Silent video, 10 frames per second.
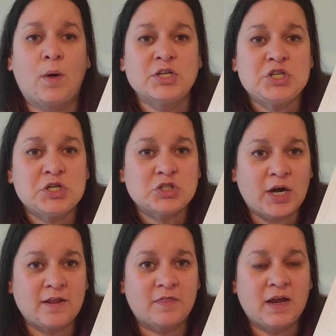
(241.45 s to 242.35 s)
want you to
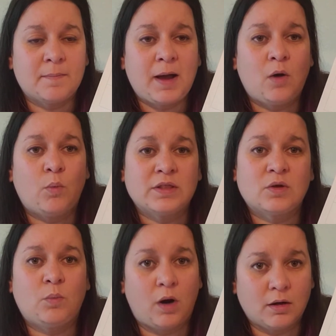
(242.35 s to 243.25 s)
try to think about what the
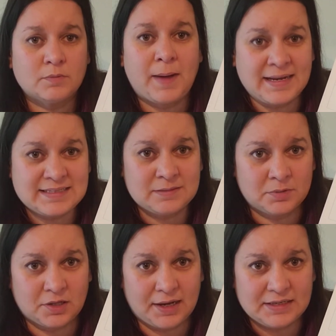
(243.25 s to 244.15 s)
wall might
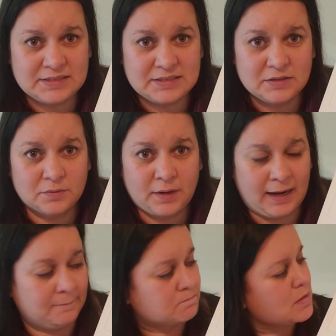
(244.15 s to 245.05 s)
symbolize,
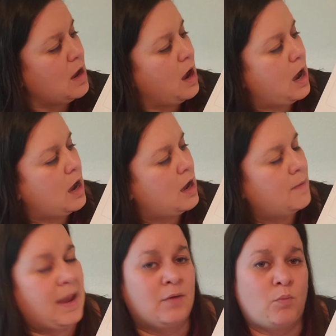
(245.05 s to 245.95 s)
okay?
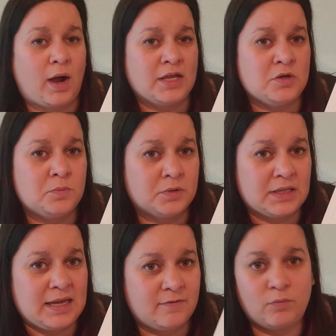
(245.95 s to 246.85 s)
And why you
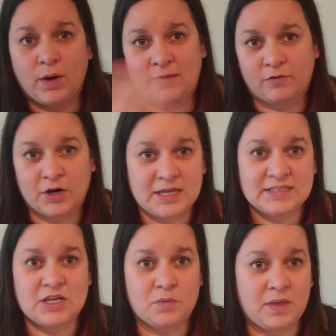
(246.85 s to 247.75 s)
believe whatever it is
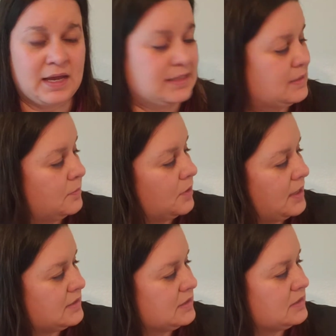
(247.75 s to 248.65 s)
that you think it
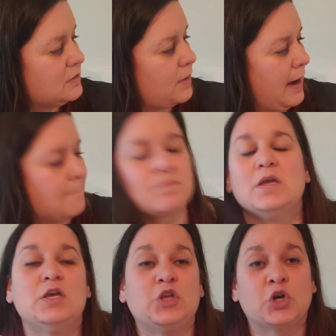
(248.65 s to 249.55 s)
symbolizes, okay?
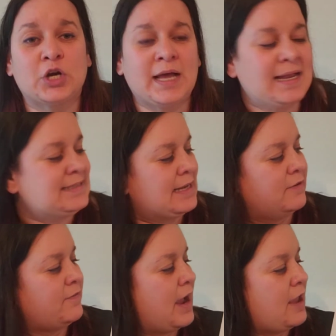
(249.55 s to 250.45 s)
You're going to
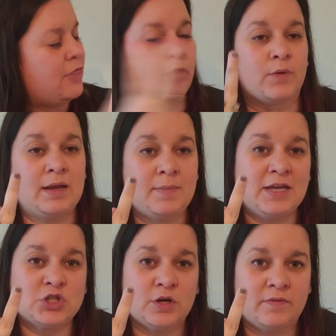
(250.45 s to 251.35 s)
identify 3
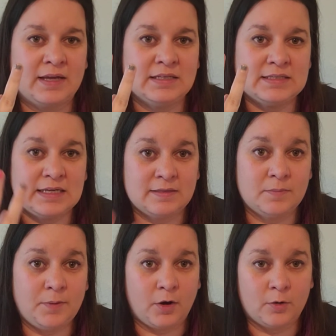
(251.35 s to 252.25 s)
major events in the
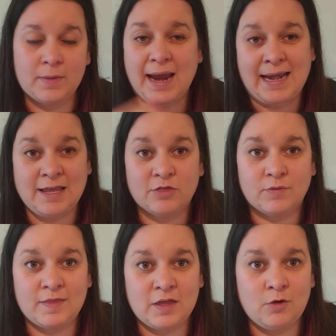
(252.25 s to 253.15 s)
poem, any
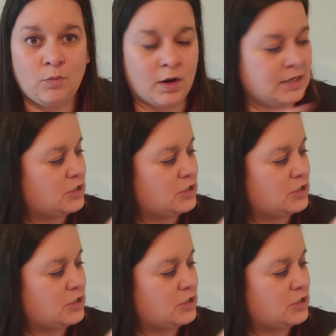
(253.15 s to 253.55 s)
3 that you want.